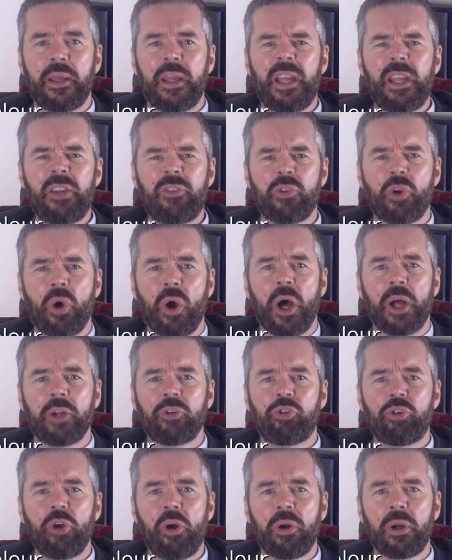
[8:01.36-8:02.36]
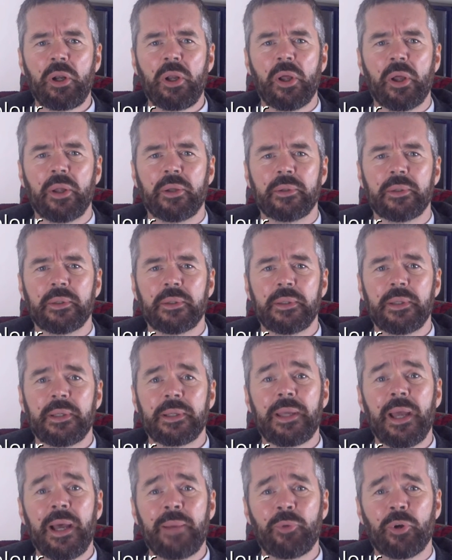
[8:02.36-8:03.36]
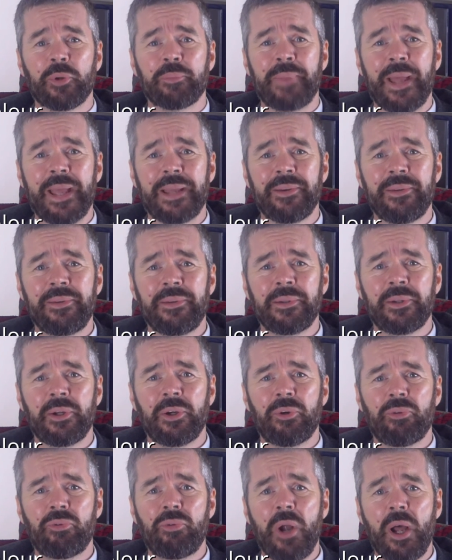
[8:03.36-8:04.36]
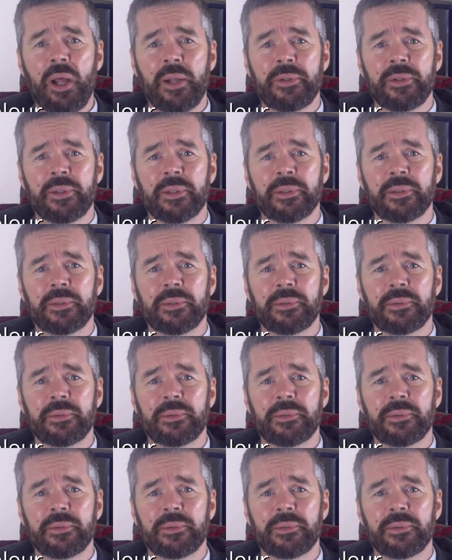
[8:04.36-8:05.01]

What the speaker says: He's got our chocolate. Come on, Megan, run."